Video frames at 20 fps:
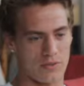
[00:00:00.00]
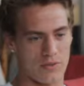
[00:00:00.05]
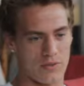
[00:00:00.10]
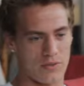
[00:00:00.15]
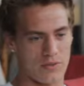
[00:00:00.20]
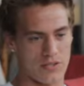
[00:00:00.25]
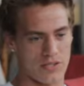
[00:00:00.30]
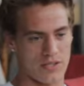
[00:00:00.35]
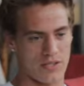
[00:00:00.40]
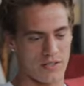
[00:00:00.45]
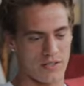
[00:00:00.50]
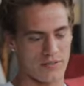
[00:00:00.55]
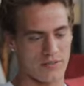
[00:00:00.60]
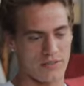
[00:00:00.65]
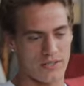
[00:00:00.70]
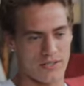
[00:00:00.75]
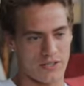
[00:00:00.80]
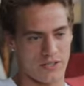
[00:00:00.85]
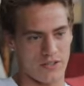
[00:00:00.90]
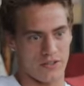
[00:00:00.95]
it's just
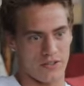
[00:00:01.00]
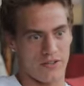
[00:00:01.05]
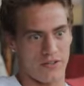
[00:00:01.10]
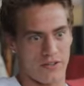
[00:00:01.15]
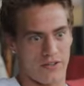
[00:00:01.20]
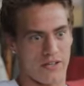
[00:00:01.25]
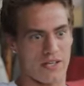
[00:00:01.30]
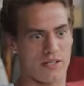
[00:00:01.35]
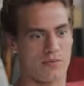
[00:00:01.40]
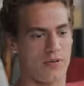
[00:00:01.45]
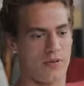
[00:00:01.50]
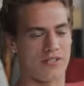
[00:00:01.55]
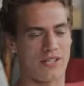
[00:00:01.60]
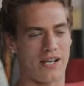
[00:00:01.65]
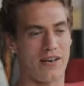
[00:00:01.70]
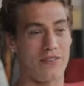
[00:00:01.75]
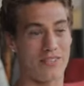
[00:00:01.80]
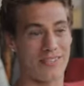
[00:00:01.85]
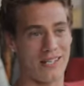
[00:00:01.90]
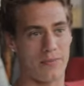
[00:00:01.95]
it's a good learning experience
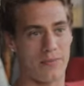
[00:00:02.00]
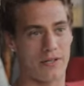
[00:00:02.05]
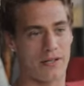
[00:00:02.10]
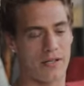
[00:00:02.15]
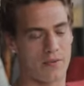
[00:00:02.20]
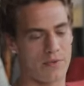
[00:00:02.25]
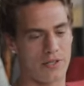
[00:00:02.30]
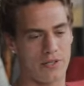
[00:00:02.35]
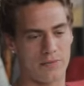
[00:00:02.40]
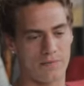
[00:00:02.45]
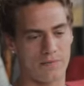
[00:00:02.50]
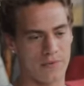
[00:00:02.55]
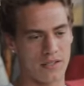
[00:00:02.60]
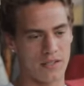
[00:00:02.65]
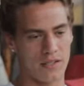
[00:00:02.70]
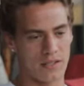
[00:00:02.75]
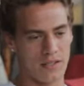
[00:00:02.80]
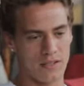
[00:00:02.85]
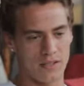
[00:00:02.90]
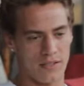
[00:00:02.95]
every time I come here,
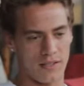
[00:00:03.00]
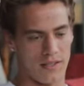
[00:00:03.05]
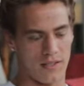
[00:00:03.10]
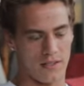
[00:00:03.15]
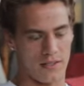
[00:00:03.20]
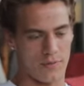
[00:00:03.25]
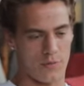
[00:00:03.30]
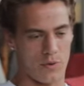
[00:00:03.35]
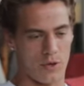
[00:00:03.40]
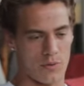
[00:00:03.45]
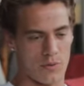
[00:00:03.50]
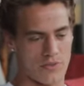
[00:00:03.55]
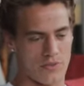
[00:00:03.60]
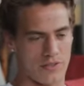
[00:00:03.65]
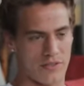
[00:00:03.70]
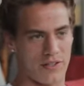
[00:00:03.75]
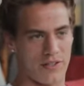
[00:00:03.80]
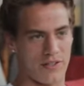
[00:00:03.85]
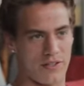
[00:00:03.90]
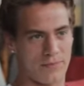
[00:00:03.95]
and I'm always
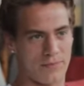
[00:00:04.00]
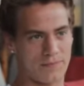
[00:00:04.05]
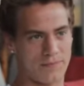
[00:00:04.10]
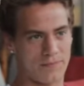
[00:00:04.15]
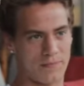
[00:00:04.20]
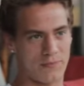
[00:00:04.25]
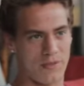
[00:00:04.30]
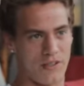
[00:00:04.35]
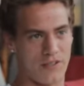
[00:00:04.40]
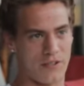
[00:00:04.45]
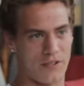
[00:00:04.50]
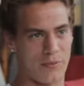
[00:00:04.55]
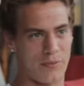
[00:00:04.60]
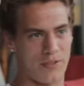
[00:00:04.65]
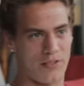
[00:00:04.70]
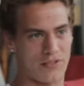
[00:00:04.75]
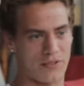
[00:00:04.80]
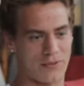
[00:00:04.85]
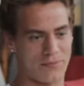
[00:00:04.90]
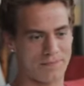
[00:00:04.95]
learning here under
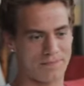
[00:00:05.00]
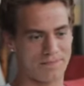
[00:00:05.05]
Benito.